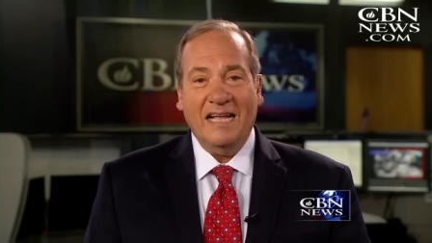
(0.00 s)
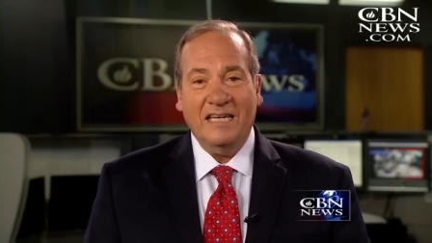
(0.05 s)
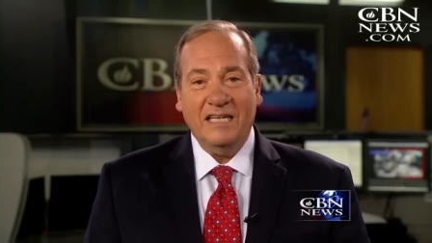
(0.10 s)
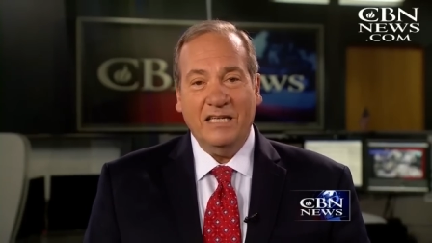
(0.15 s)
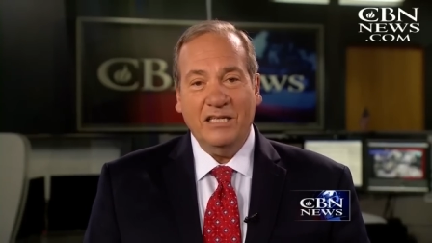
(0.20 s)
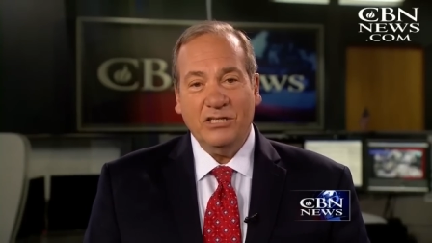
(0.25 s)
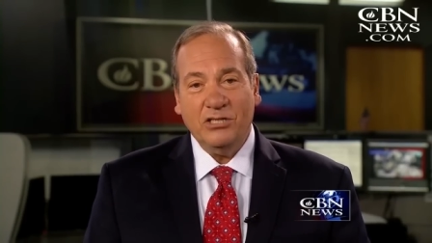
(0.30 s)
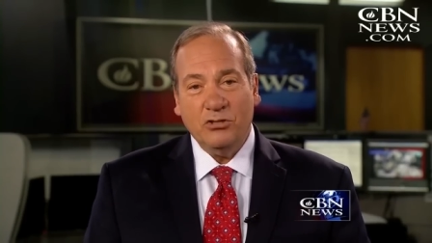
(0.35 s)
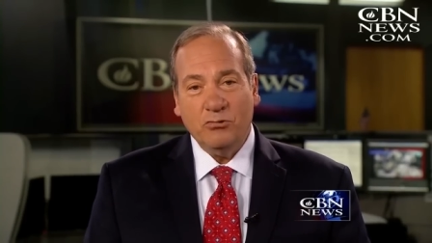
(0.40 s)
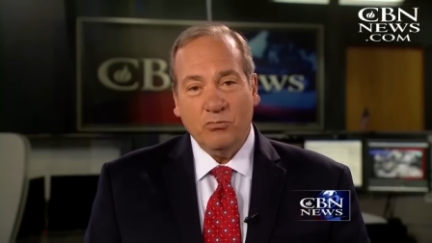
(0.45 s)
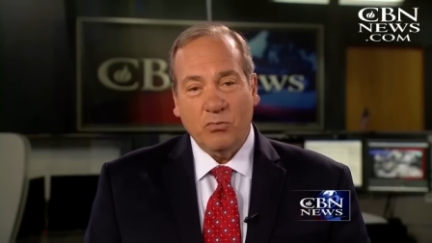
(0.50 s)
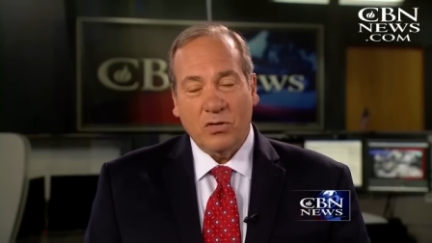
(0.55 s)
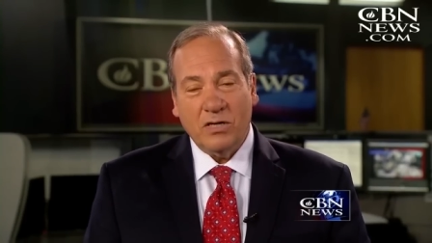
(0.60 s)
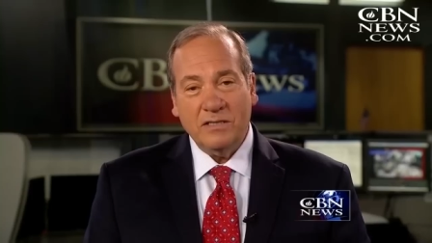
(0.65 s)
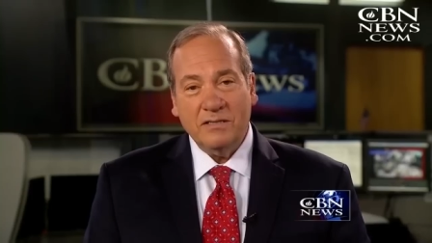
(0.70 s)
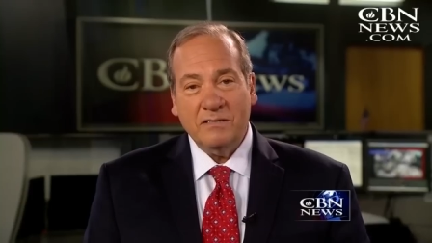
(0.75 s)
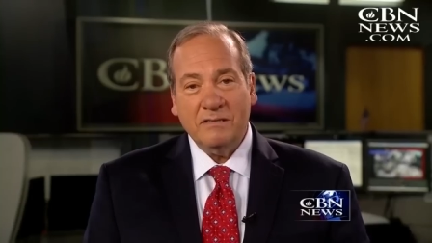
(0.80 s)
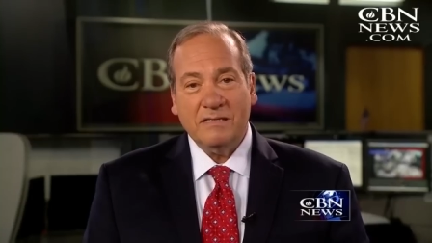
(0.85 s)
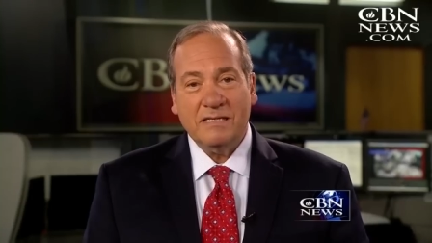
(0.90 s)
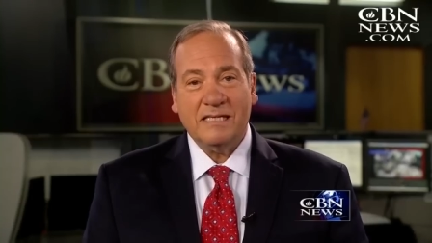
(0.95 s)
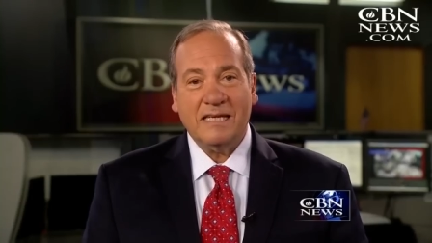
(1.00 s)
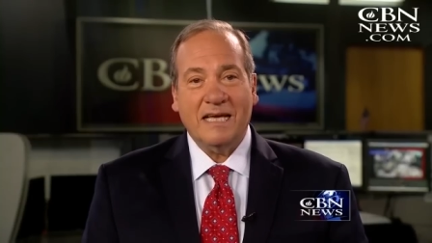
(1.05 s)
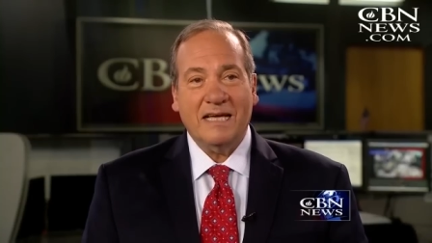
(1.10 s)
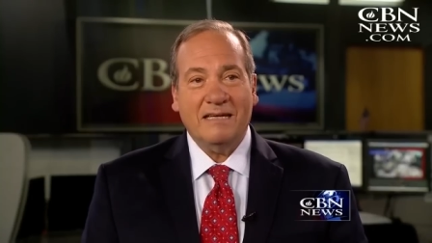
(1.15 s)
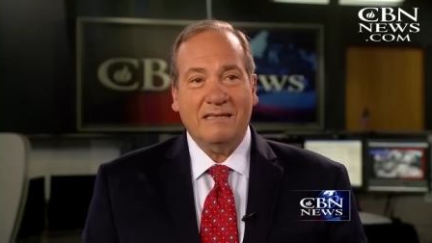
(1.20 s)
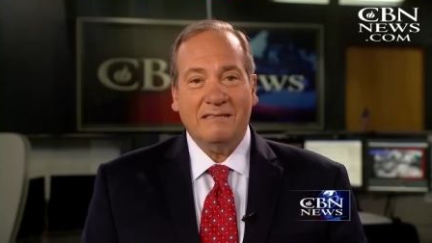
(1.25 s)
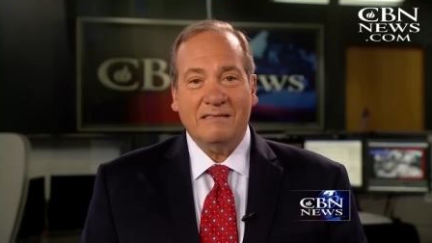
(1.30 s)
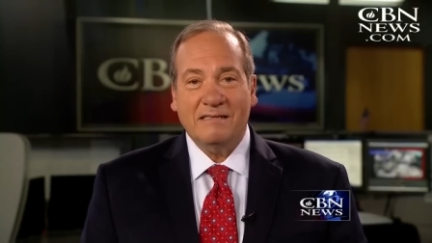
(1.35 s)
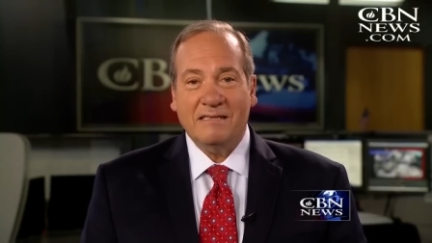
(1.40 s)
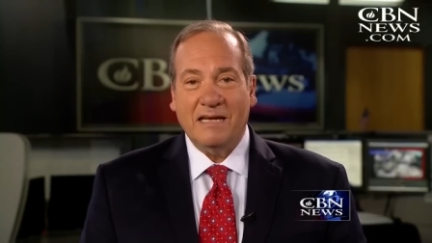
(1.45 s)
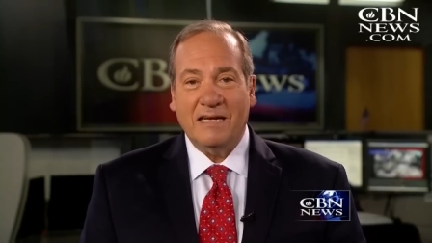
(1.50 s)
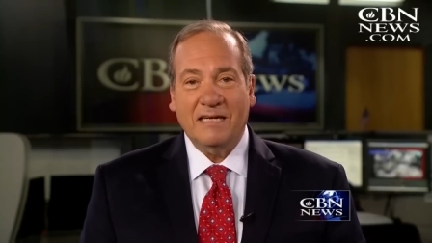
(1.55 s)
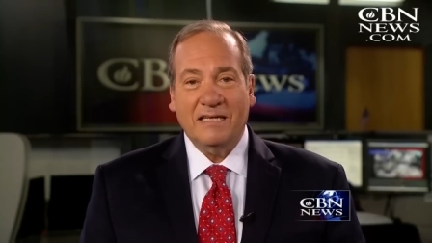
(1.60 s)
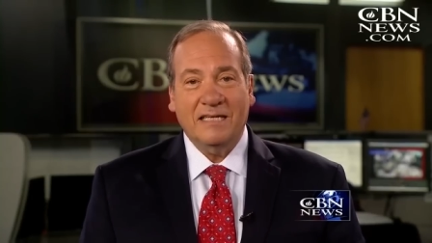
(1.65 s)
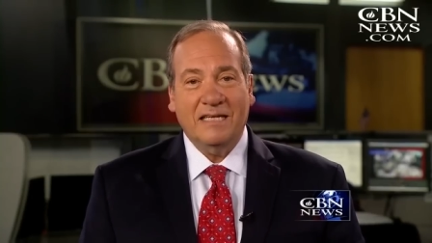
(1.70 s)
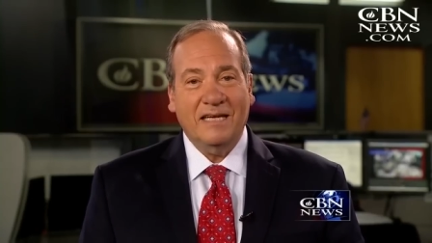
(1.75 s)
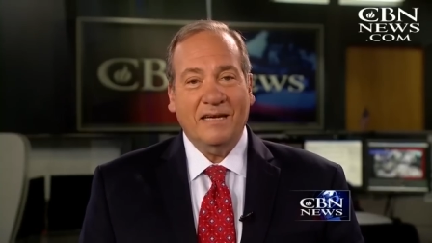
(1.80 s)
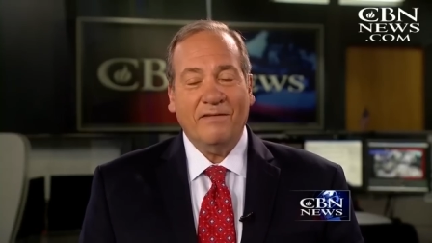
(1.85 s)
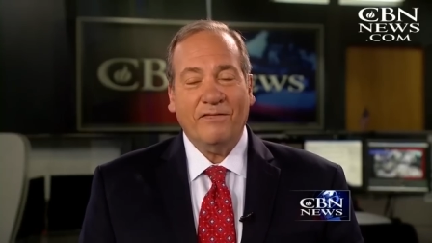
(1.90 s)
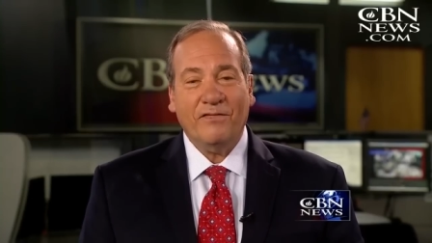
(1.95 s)
and each one says a
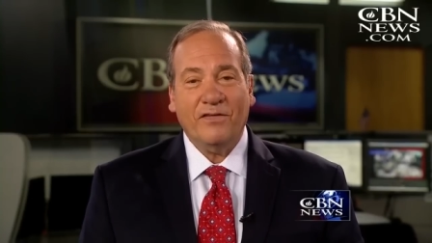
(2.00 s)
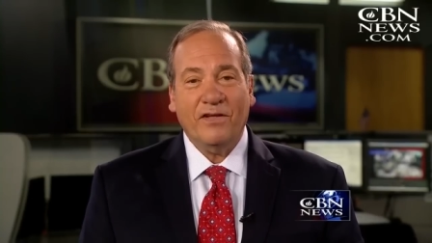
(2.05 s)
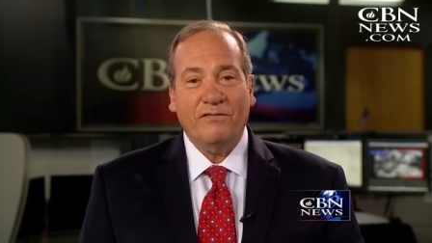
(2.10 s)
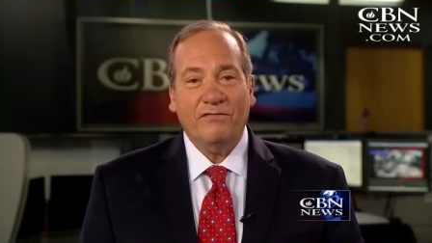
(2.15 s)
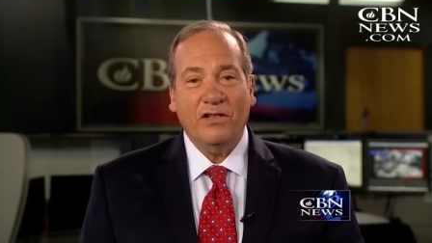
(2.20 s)
gift